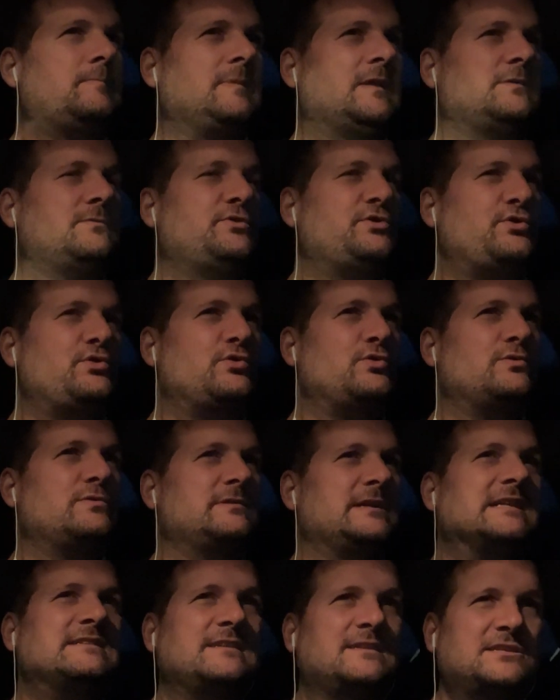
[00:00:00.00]
whew,
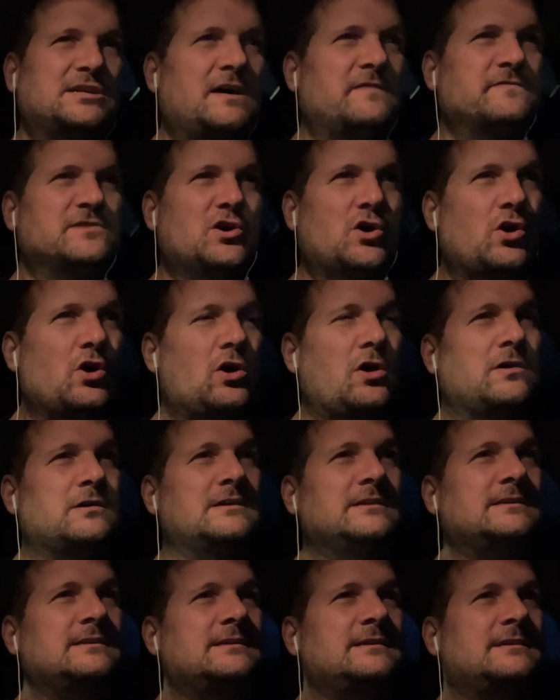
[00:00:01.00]
that's a tough call.
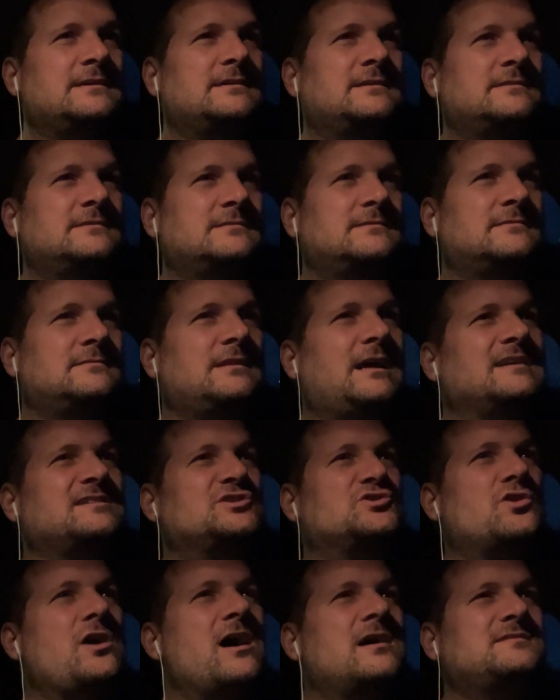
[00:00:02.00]
Las
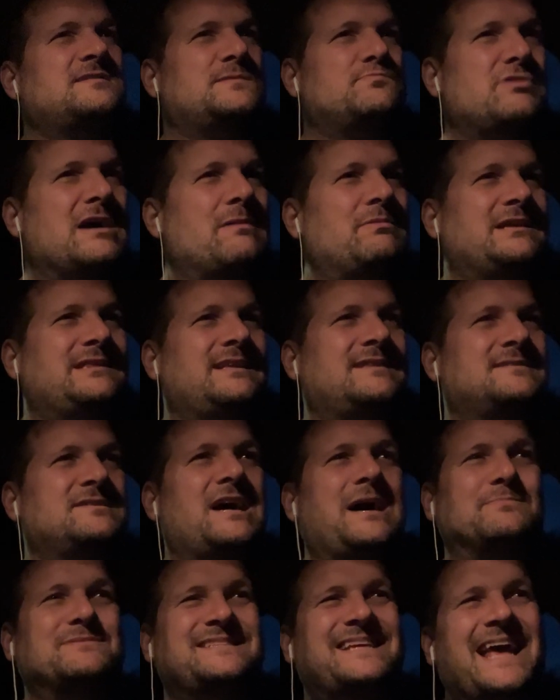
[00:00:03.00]
Trancas is probably in the
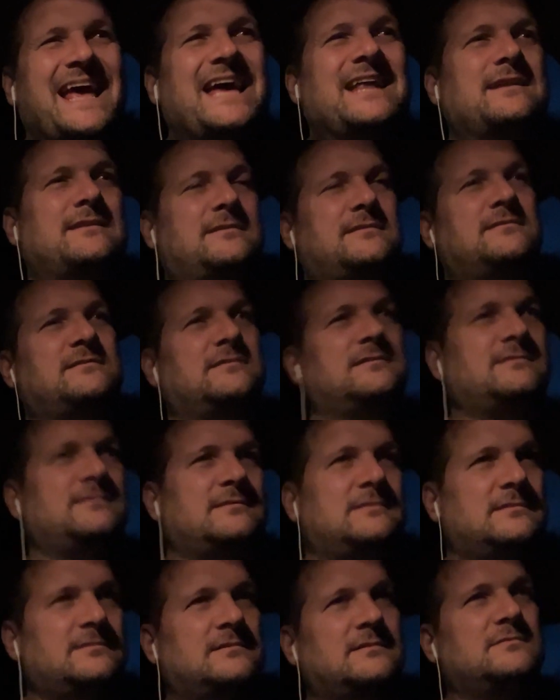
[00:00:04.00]
top
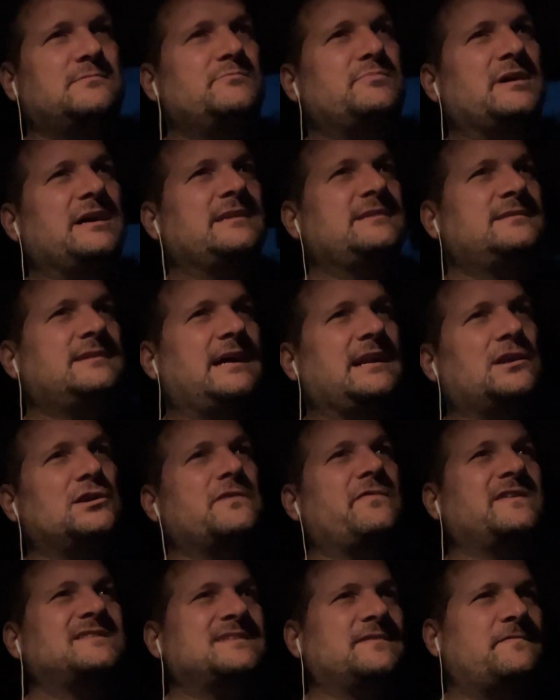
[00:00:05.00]
10, but I don't know if
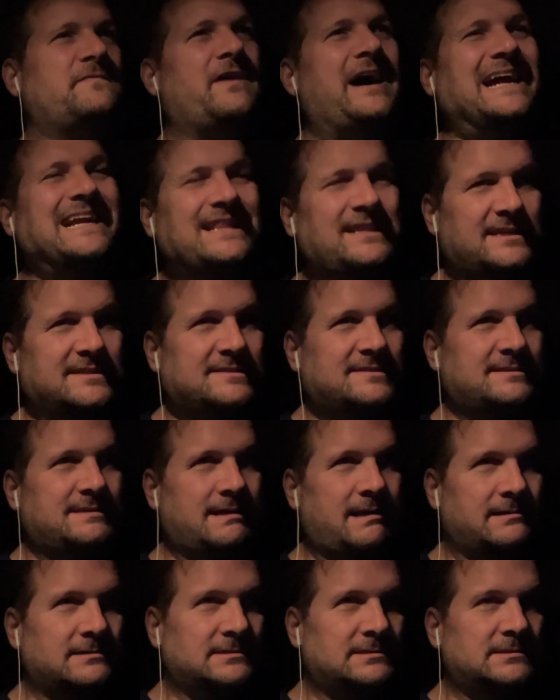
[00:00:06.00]
it's a finalist
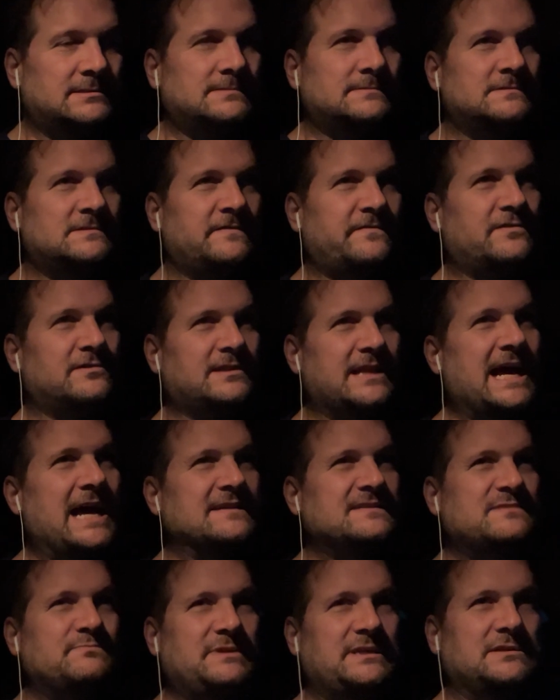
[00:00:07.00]
for
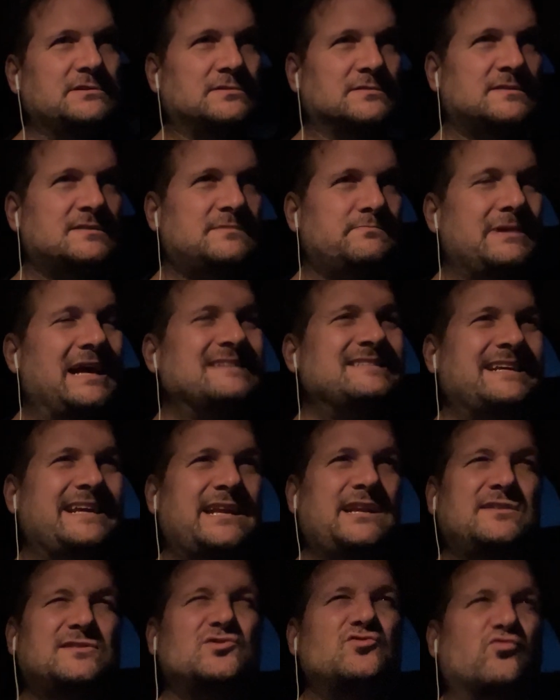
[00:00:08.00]
last meals. Mexican
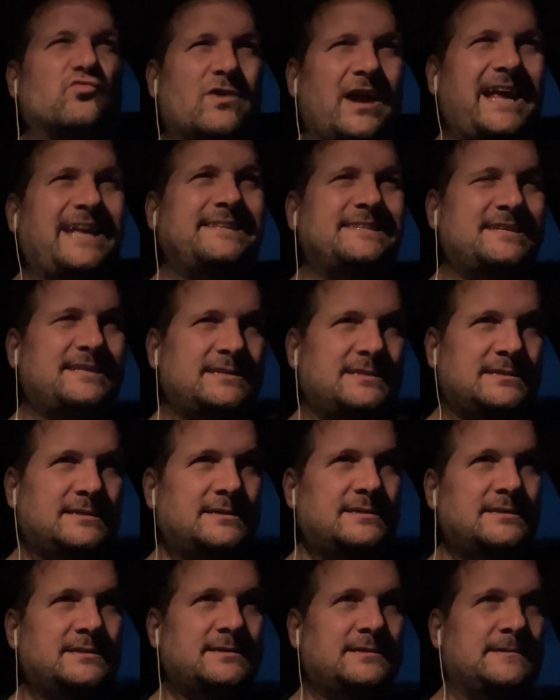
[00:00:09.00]
is great,
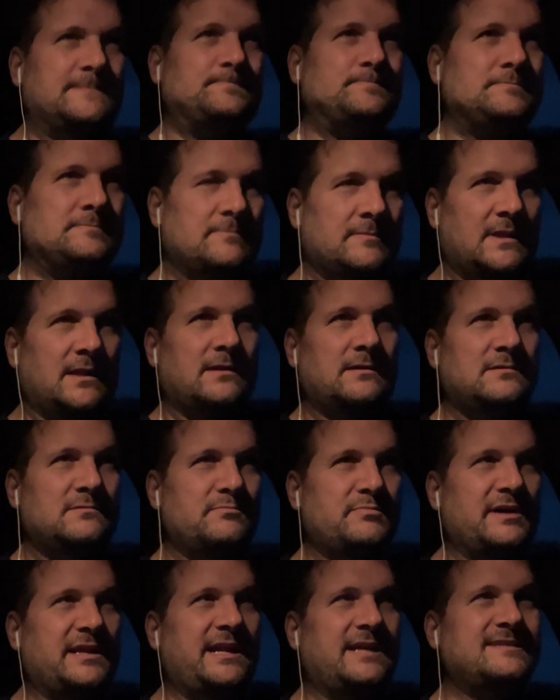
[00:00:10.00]

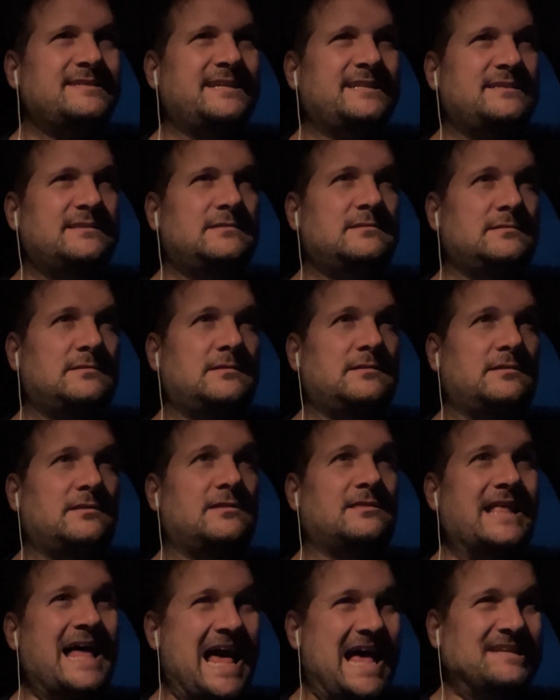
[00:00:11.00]
but is it
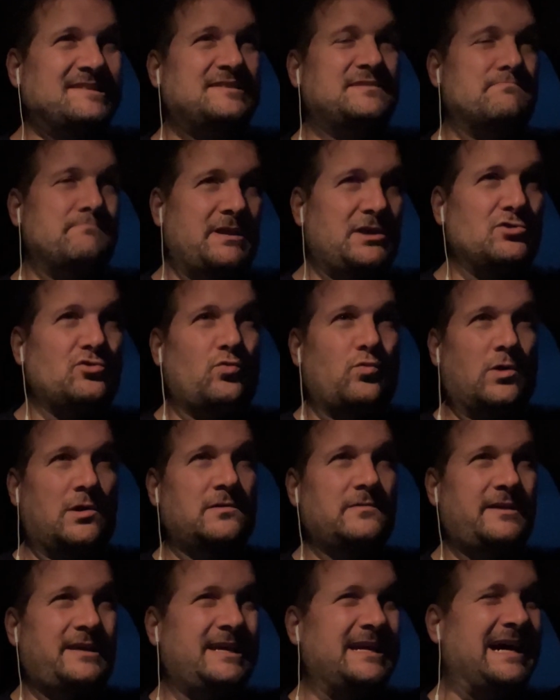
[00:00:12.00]
last meal
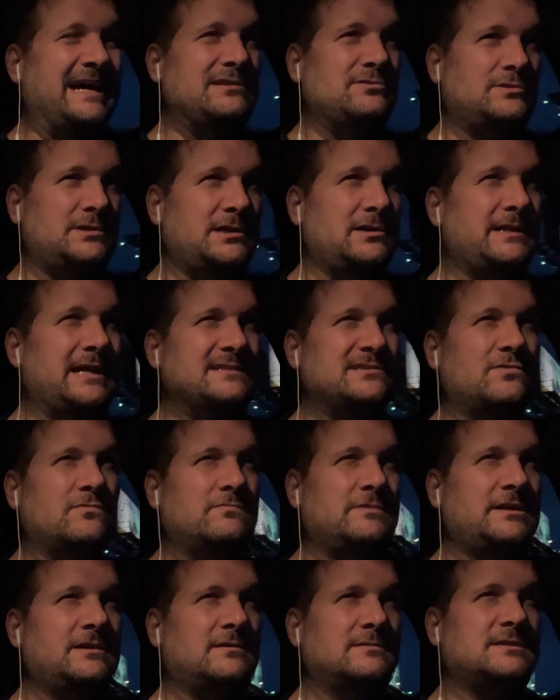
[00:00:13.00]
worthy? I don't know. That's a
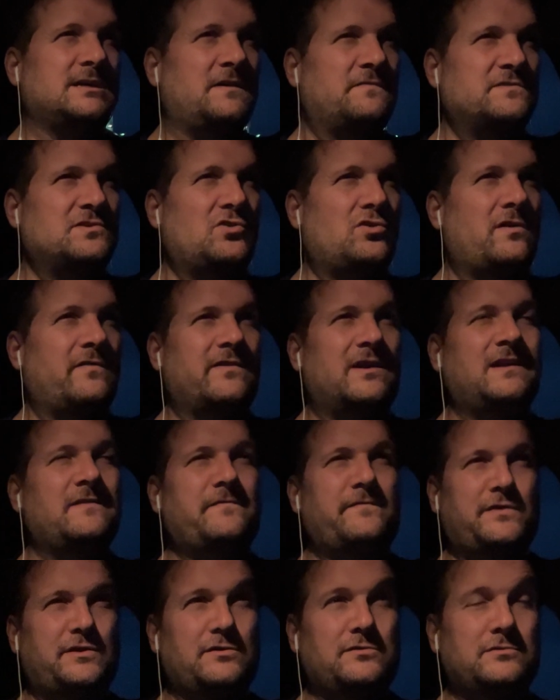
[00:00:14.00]
real tough call. Very
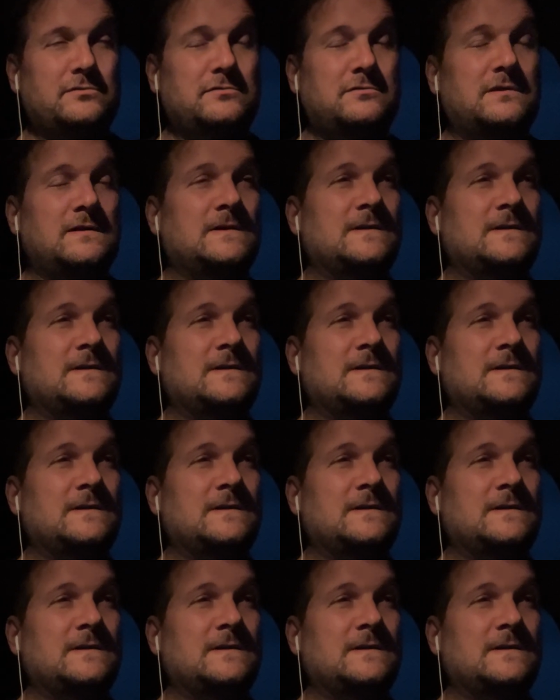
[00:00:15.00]
few